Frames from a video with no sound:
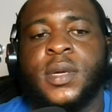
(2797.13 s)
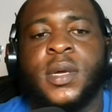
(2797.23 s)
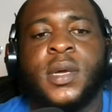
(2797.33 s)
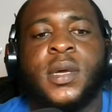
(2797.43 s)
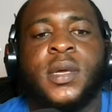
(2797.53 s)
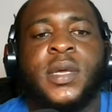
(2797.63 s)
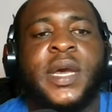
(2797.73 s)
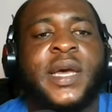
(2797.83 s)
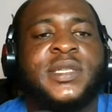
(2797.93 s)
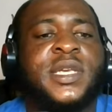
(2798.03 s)
Yes,
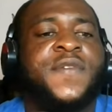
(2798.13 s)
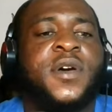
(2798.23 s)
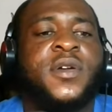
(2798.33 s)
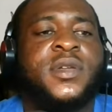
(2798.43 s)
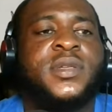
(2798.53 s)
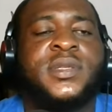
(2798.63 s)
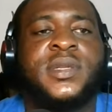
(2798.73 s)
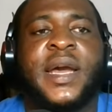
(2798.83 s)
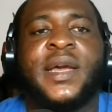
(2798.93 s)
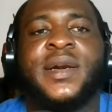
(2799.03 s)
if you're
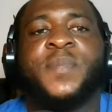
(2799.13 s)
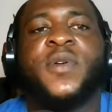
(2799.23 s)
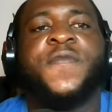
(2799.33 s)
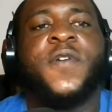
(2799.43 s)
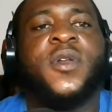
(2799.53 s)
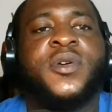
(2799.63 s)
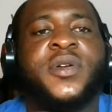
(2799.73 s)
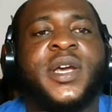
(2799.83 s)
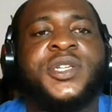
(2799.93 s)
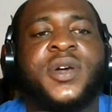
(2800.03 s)
like portfolio
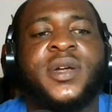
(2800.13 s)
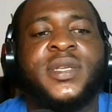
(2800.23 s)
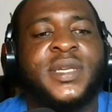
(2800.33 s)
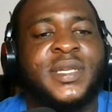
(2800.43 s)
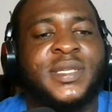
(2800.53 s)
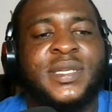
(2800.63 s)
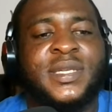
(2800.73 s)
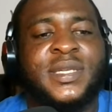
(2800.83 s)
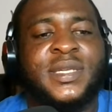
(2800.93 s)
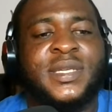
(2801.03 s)
creation is
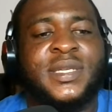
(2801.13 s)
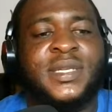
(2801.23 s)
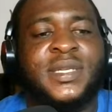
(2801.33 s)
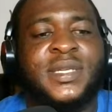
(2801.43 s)
something you